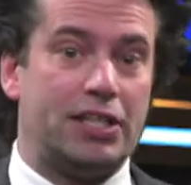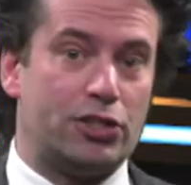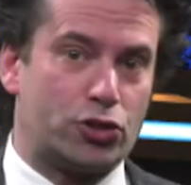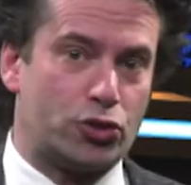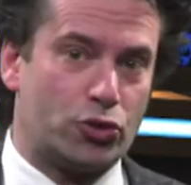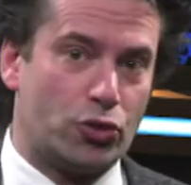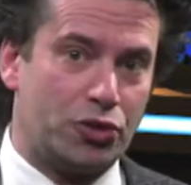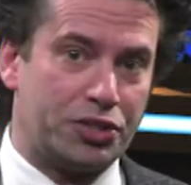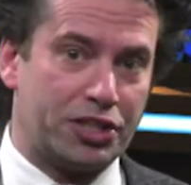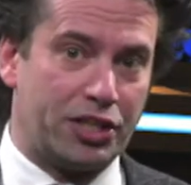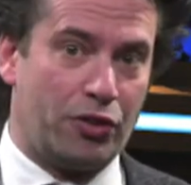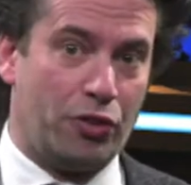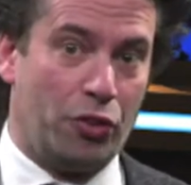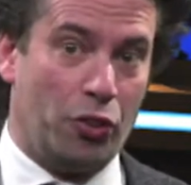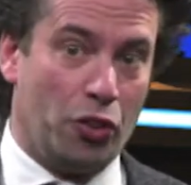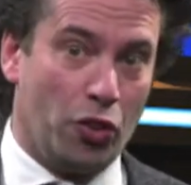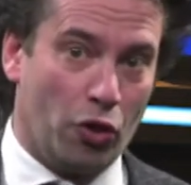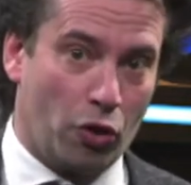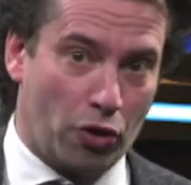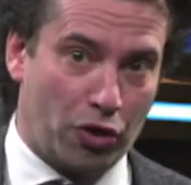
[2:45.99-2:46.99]
installed
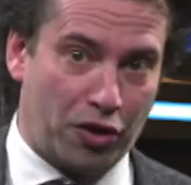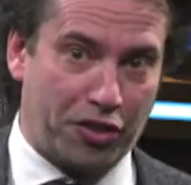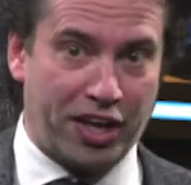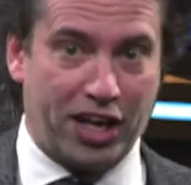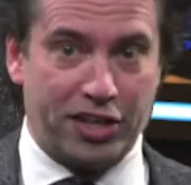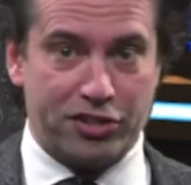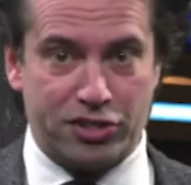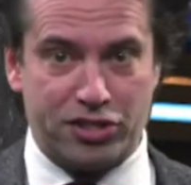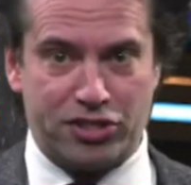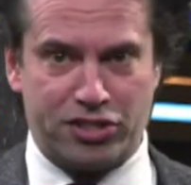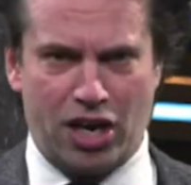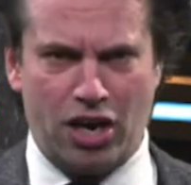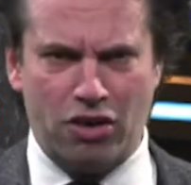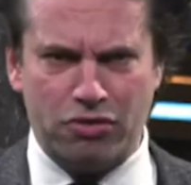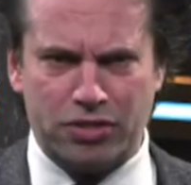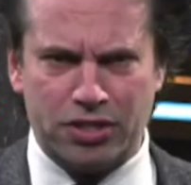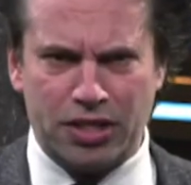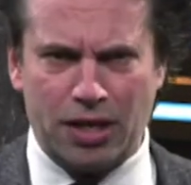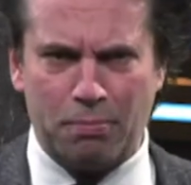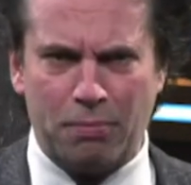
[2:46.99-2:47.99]
in North and
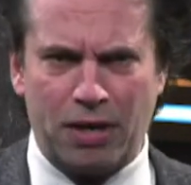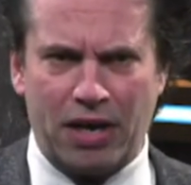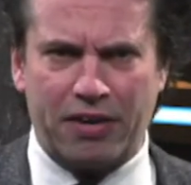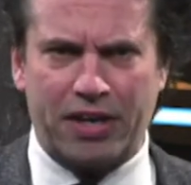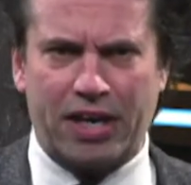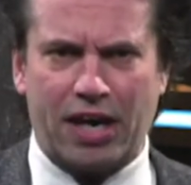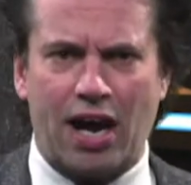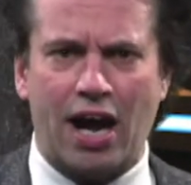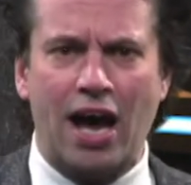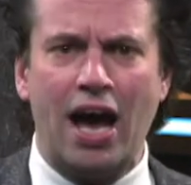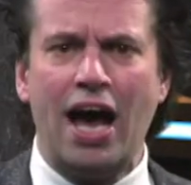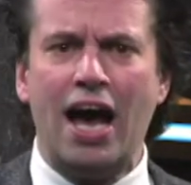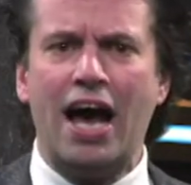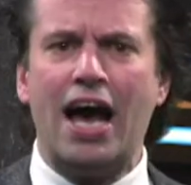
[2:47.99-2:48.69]
South America,